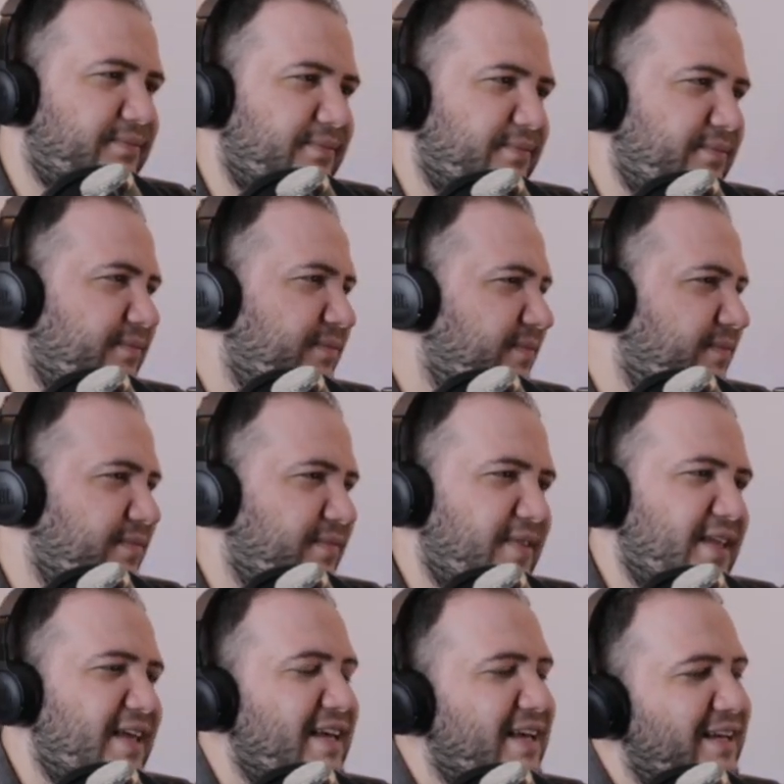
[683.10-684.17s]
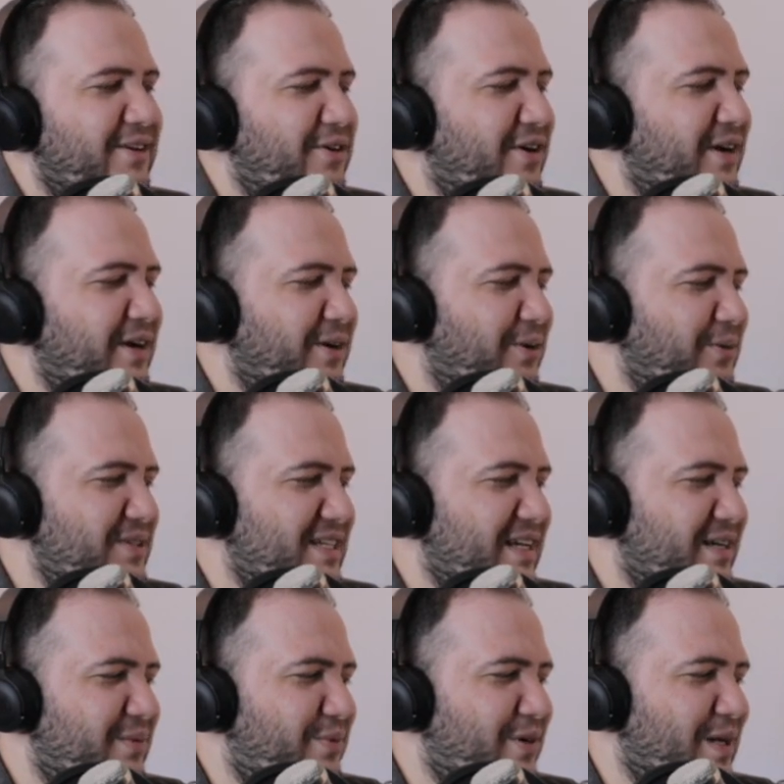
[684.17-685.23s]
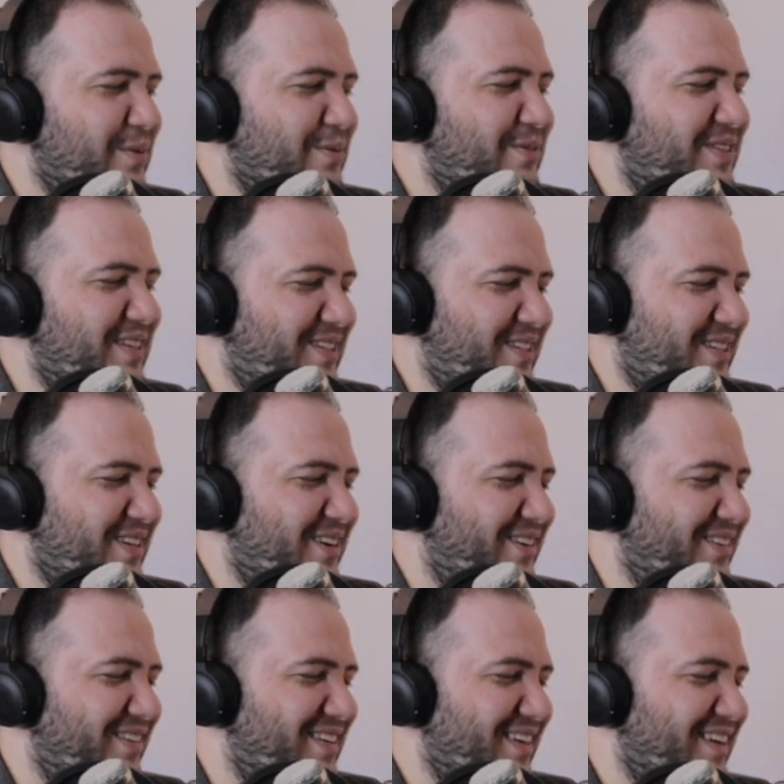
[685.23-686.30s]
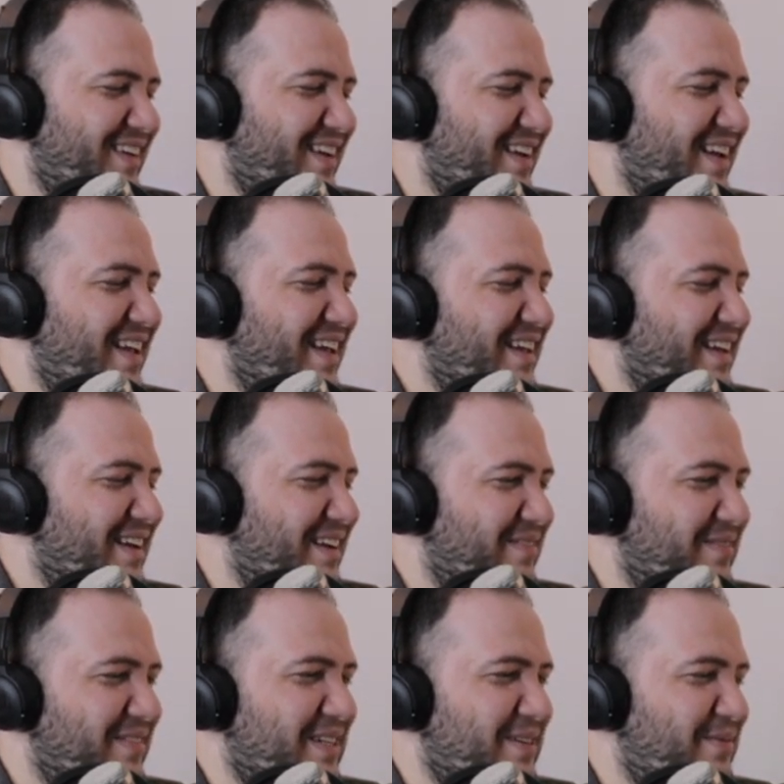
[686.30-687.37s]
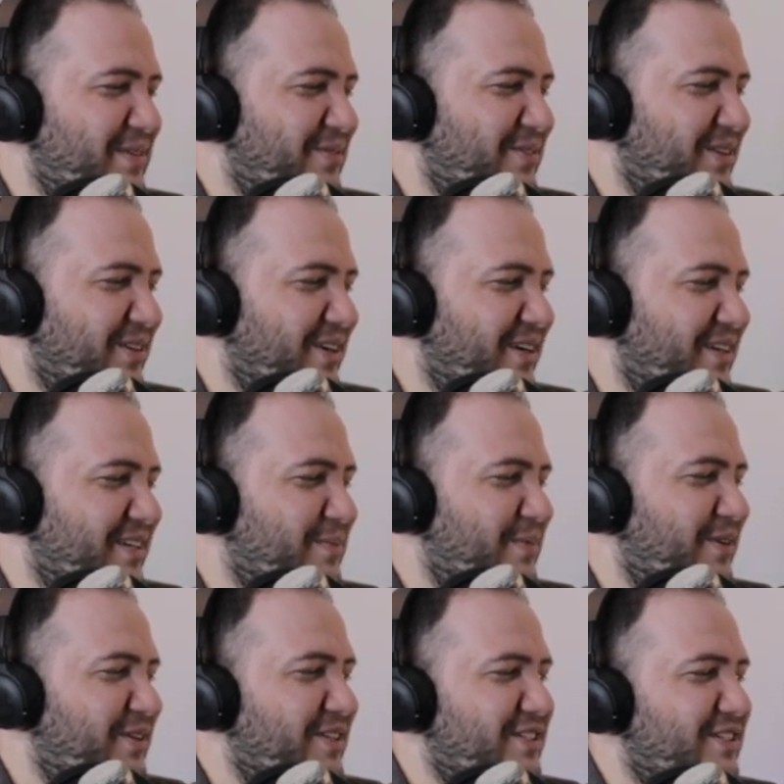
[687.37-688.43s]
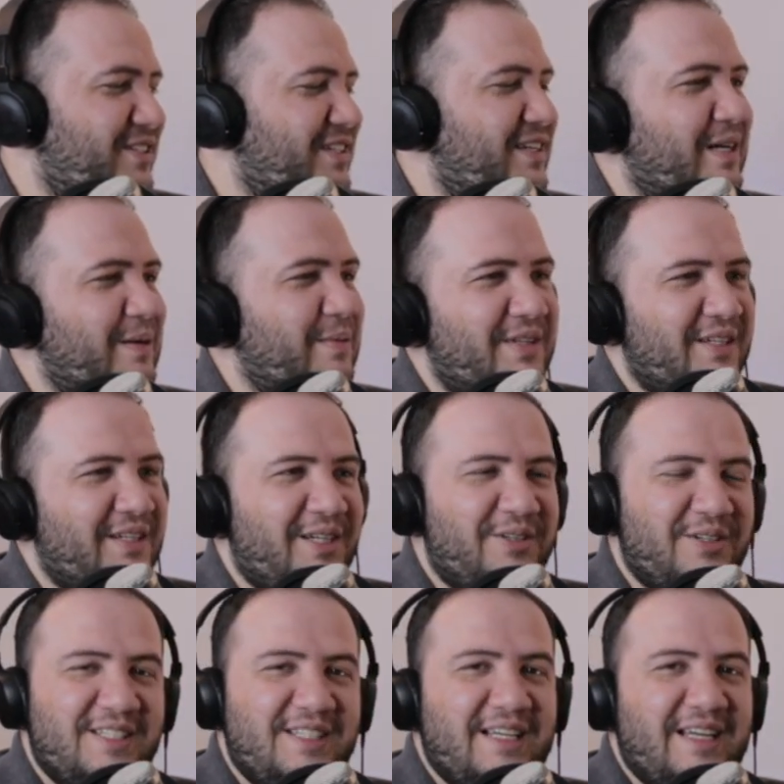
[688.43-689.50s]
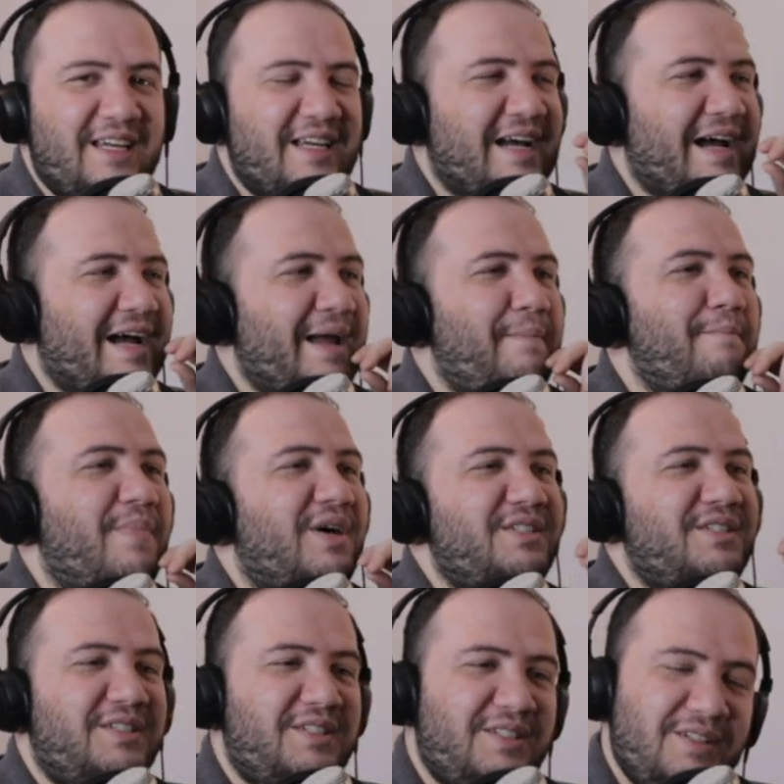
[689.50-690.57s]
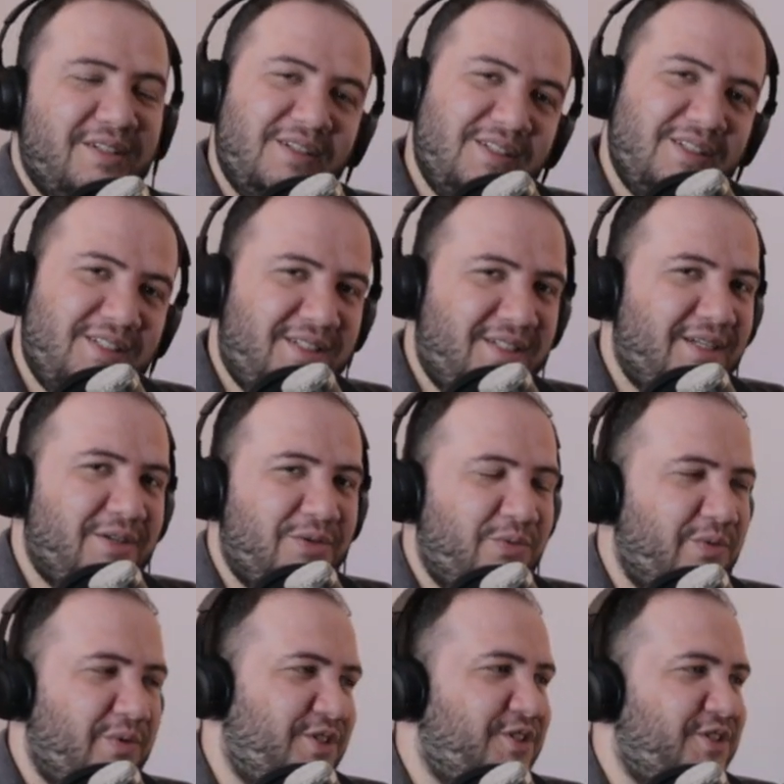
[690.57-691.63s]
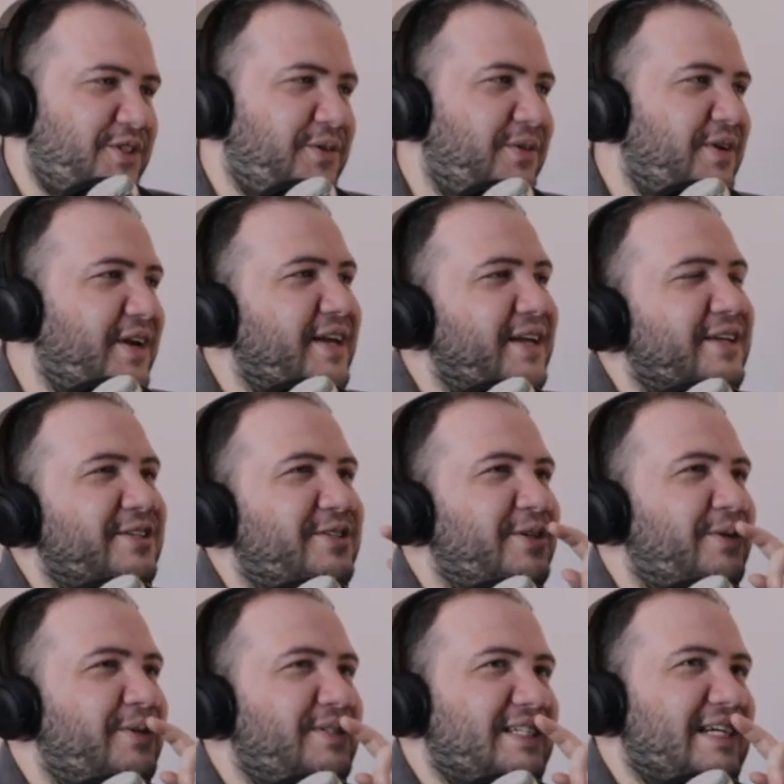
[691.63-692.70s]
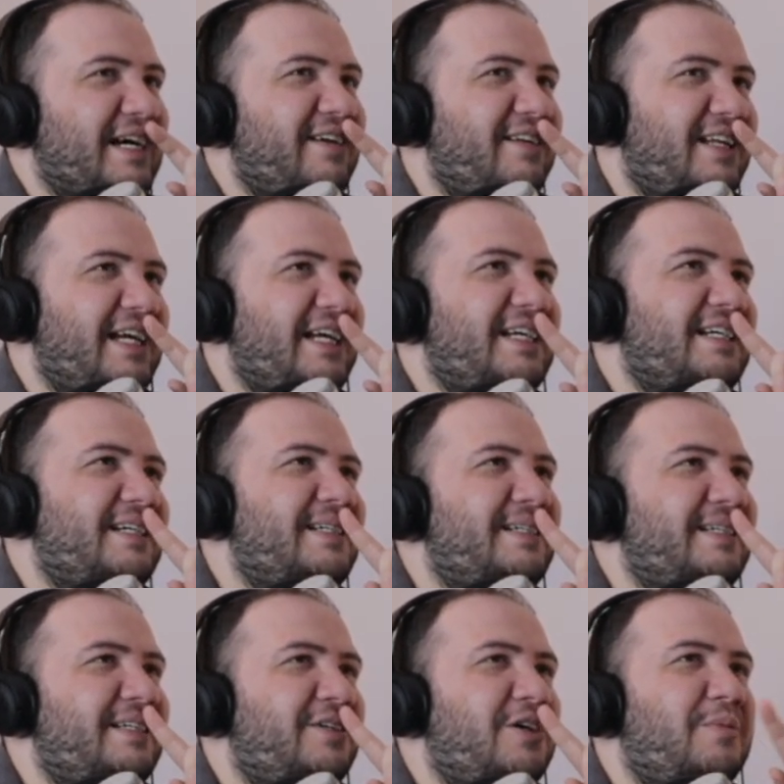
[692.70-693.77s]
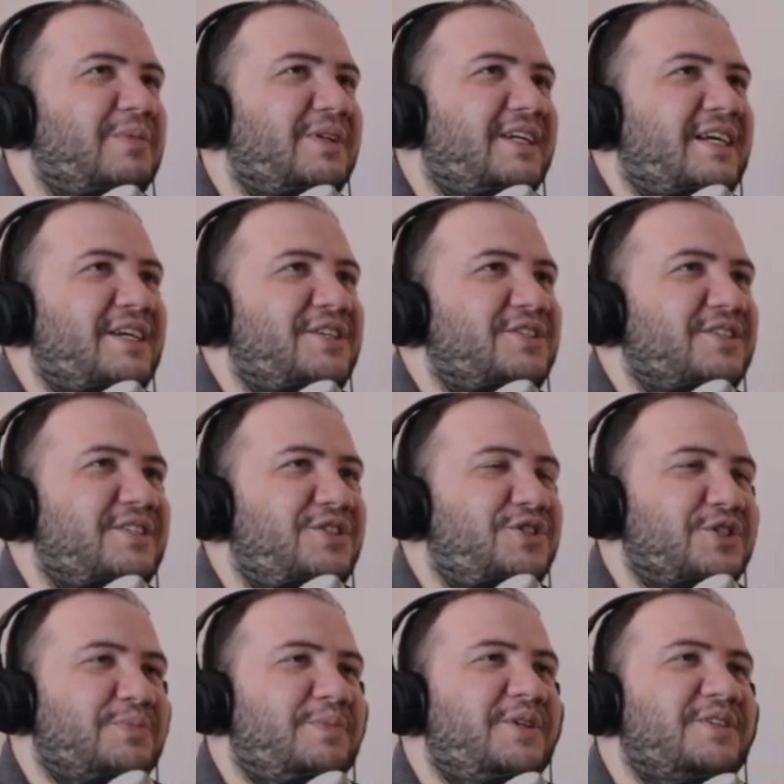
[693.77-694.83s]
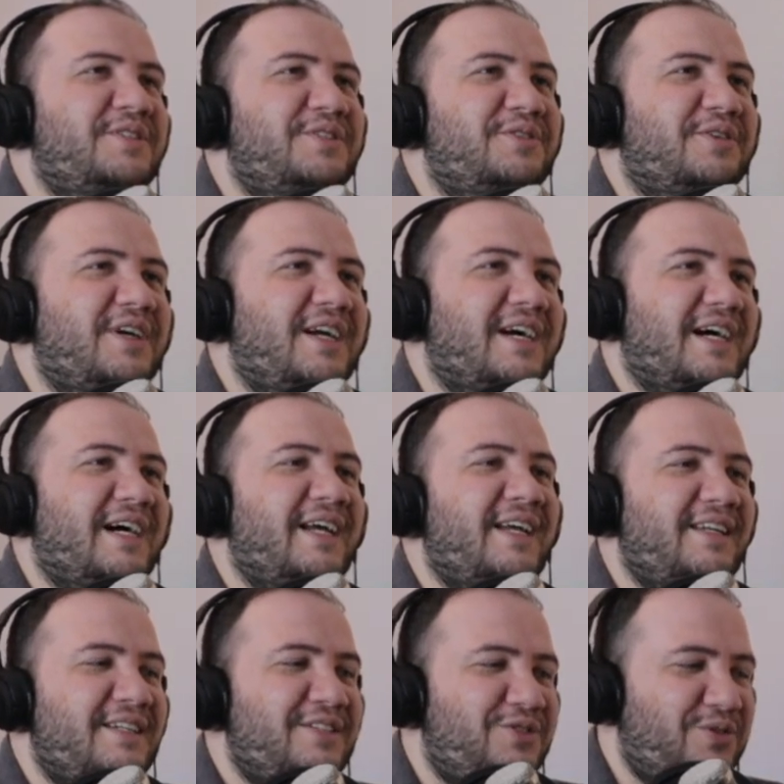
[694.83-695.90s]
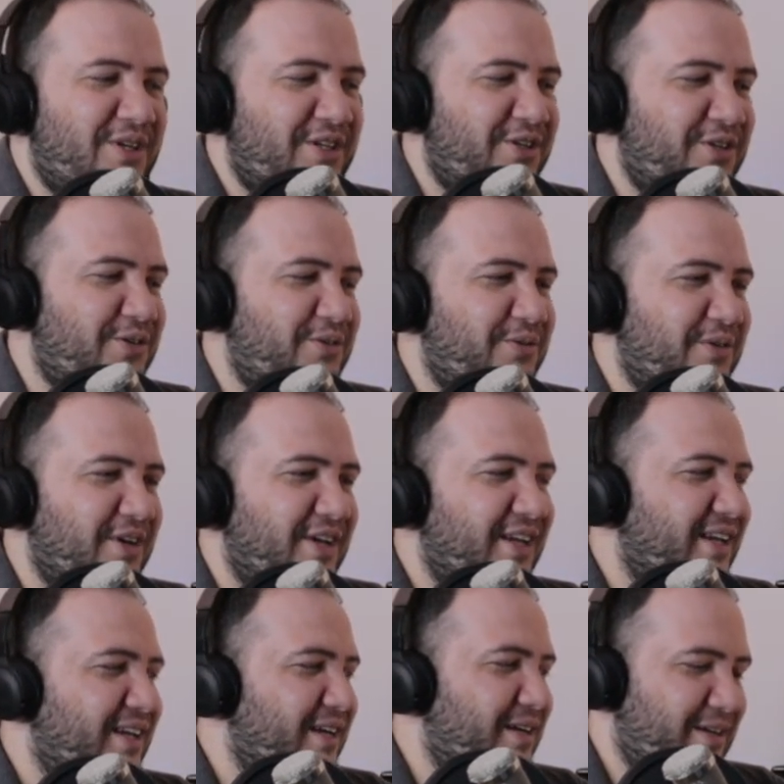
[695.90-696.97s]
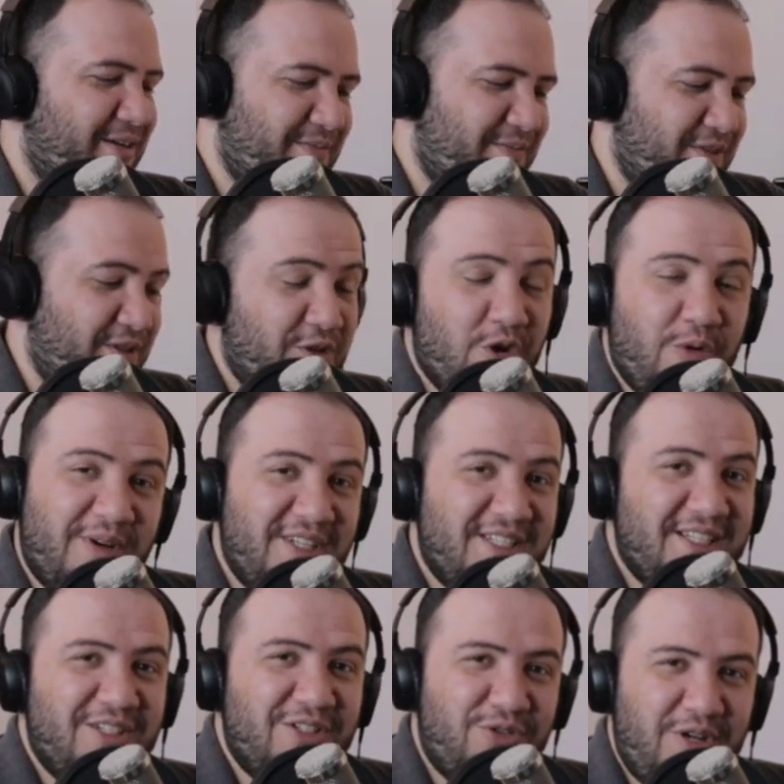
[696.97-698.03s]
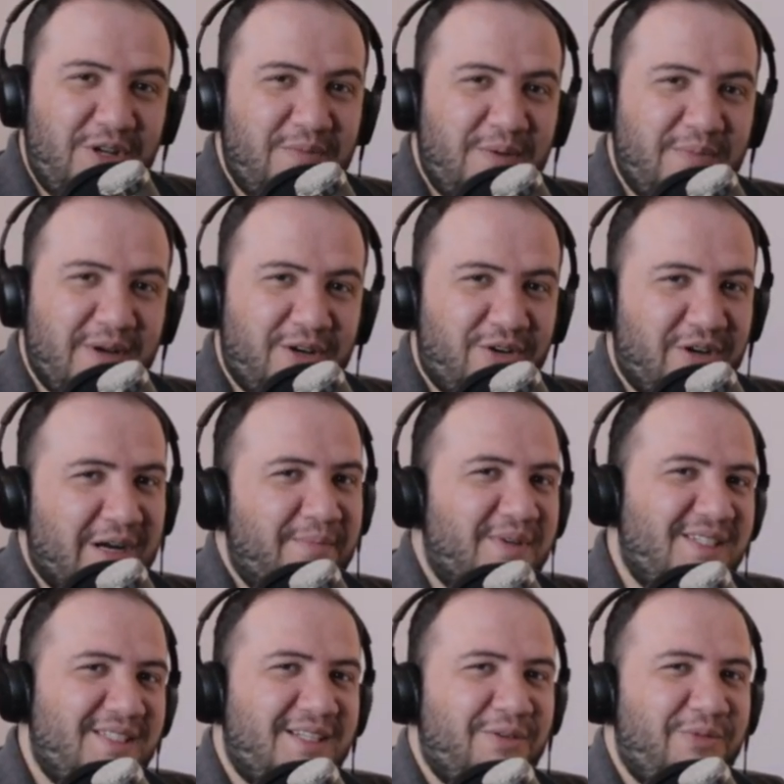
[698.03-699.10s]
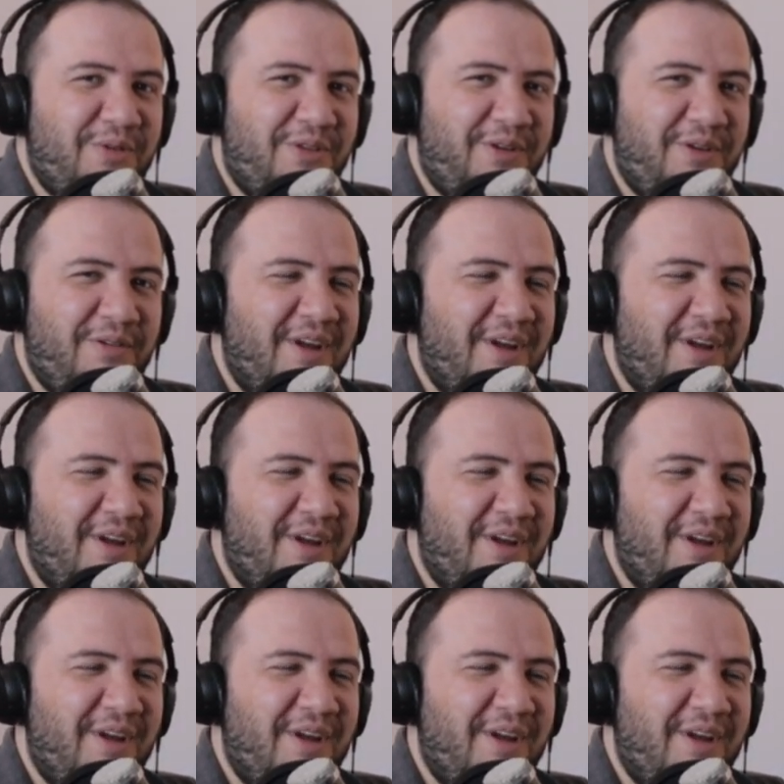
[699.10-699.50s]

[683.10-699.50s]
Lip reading: baby. You know, I always had a problem with this song. I'm going to be real honest, because the lyrics say, I must stick with you. So it's kind of like an obligation. Just because they're kind and treat you, nobody's going to treat me better, I must stick with you.